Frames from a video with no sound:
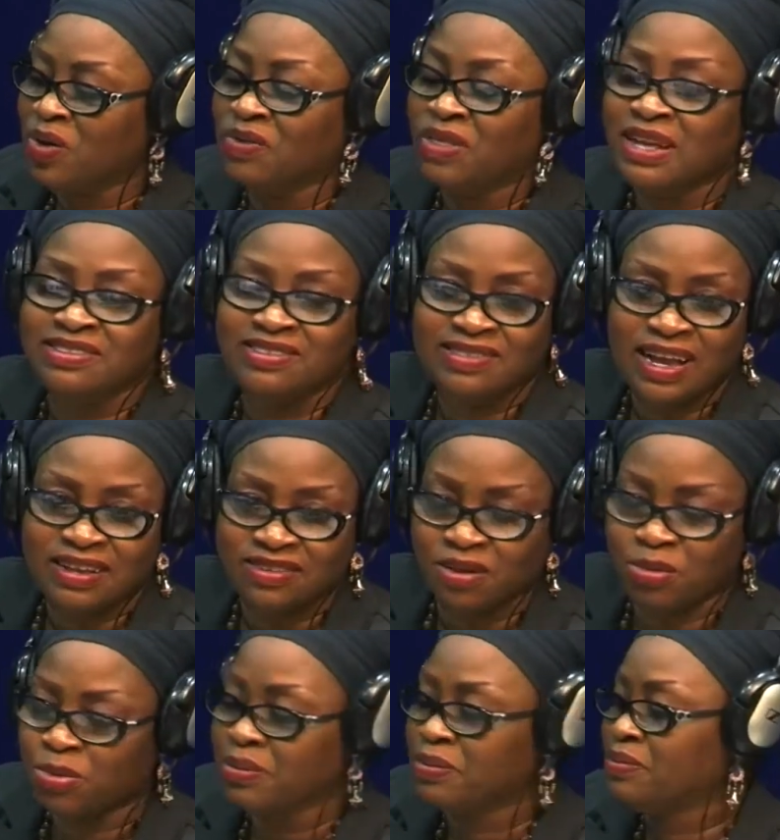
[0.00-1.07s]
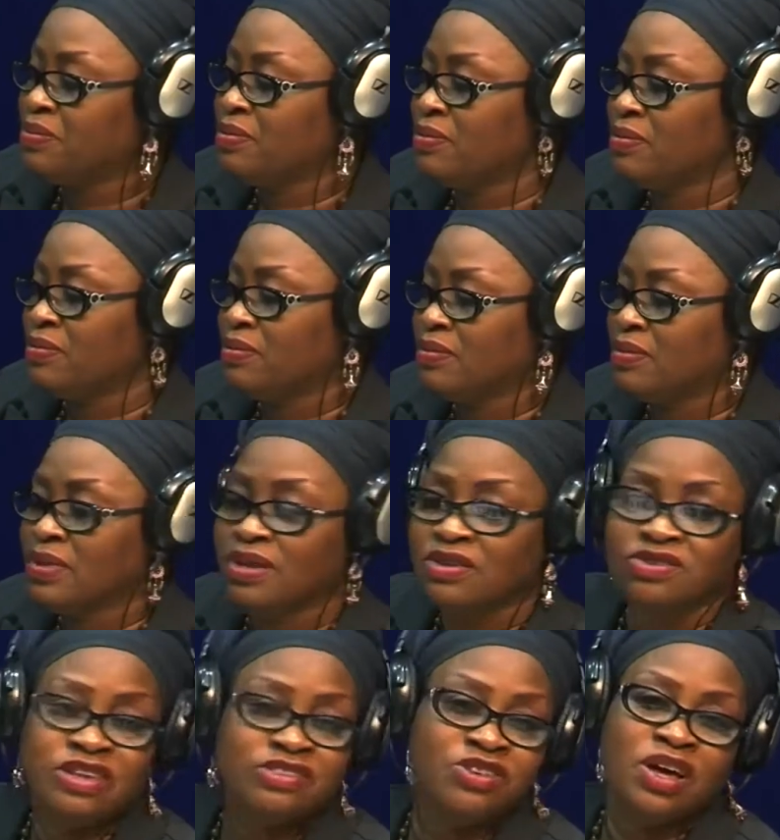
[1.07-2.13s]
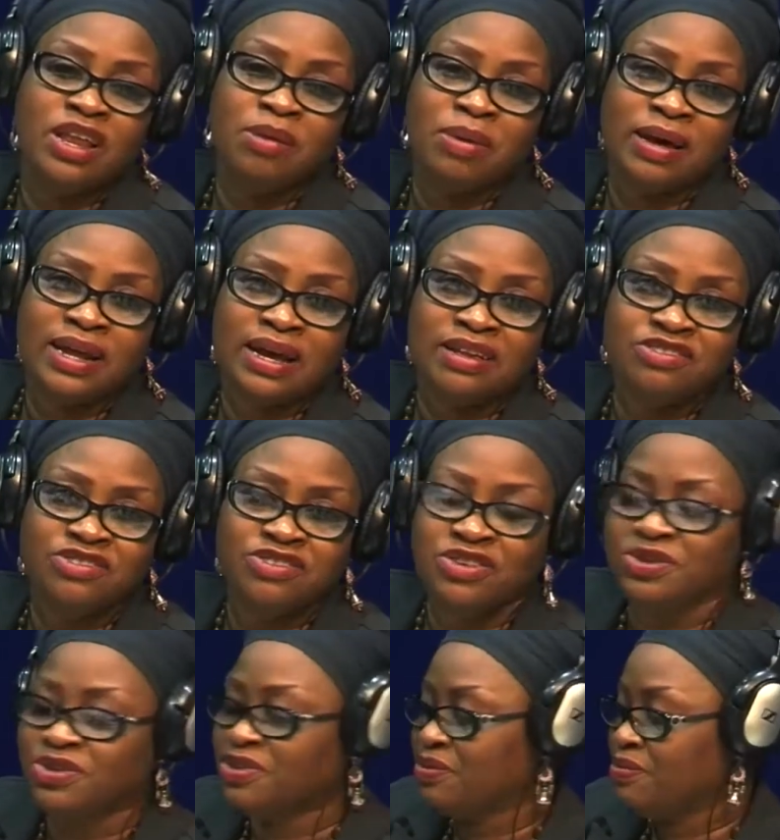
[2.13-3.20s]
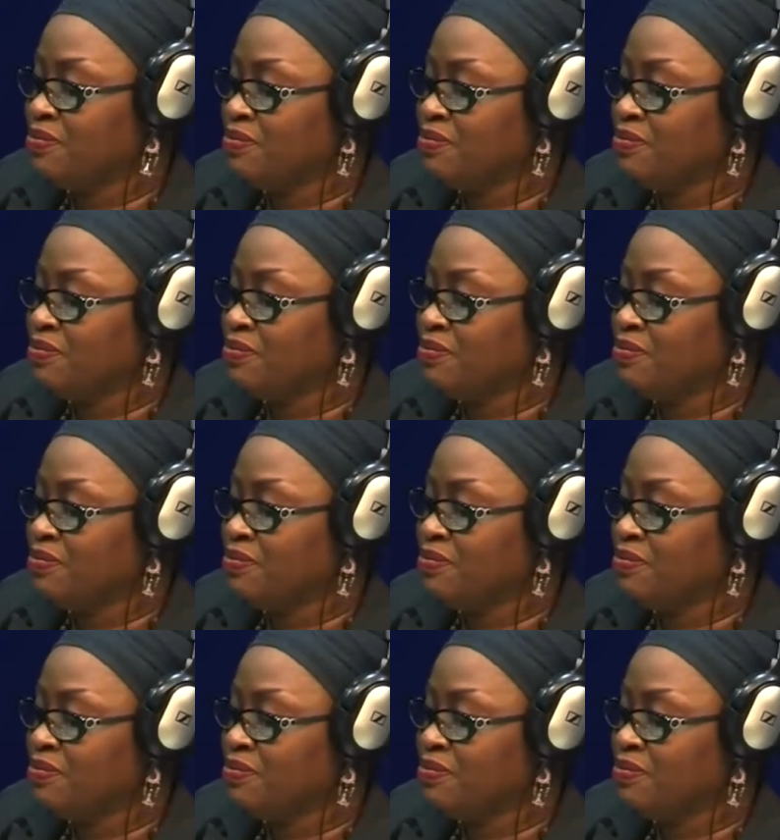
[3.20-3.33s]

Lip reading: or that startup. So it's all about attitude.